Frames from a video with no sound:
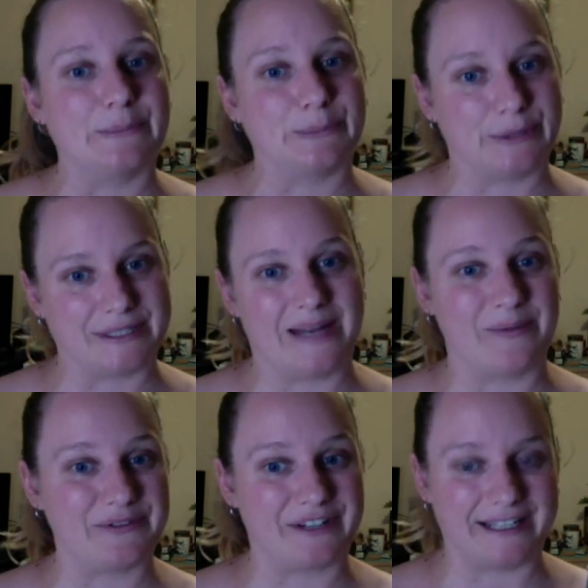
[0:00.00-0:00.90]
Wasn't able
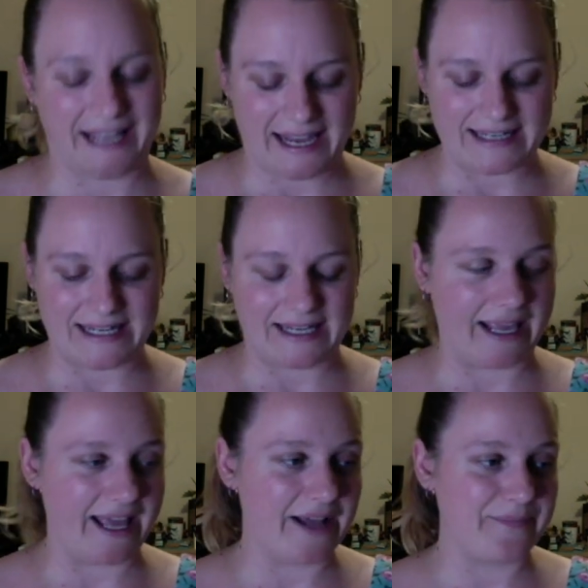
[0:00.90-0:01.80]
to find 18
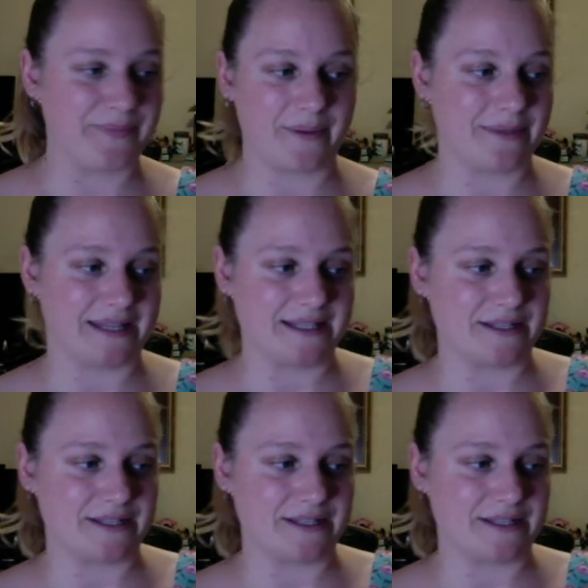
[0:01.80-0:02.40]
count, but that's